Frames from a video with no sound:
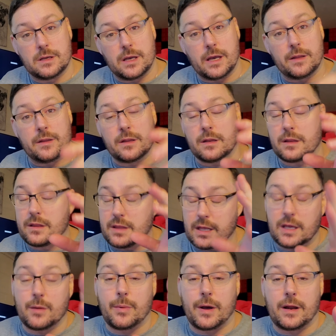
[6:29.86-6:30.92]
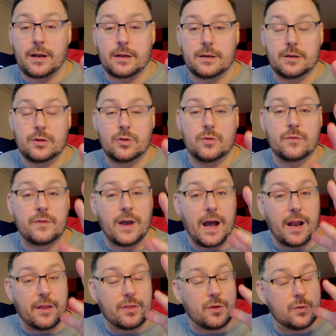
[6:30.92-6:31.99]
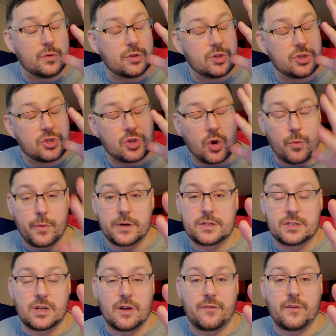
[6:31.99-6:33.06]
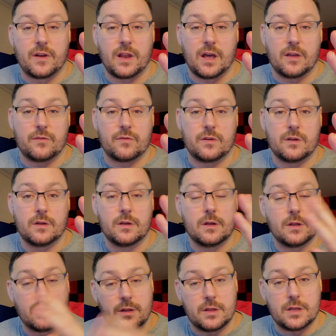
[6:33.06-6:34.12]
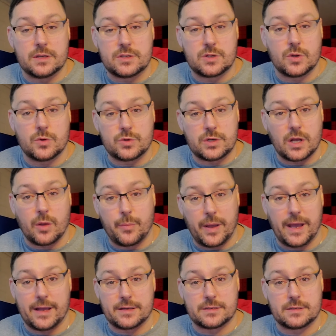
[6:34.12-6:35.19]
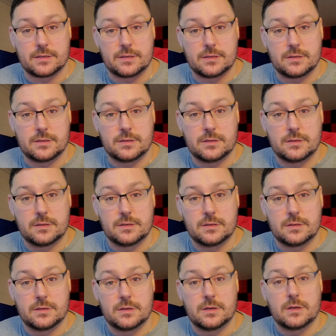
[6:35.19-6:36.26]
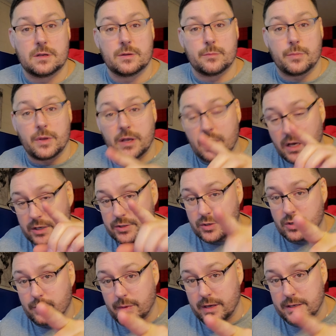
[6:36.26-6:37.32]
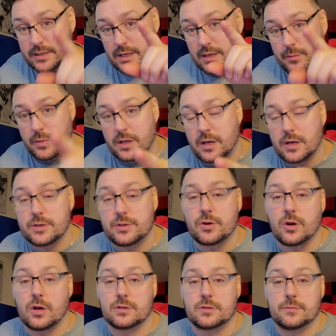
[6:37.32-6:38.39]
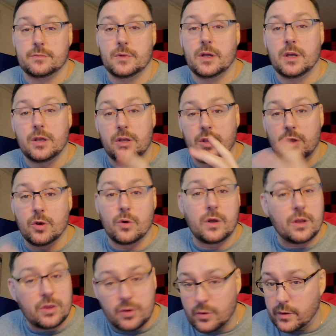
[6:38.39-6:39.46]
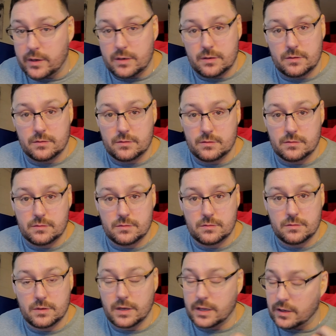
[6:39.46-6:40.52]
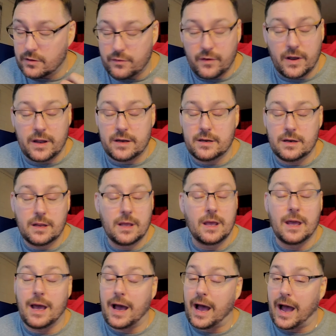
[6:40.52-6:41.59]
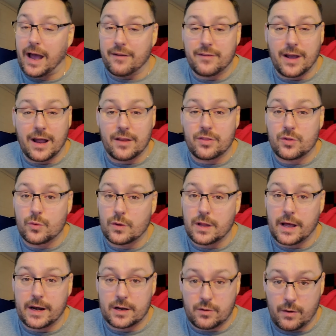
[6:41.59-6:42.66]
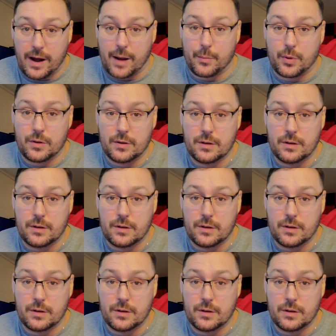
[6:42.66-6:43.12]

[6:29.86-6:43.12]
and the, think about it, you've gotten through so much stuff in life. This too shall pass. Because you're amazing and because you're awesome. You'll get through it. It's fine. I've gotten through a lot of crap.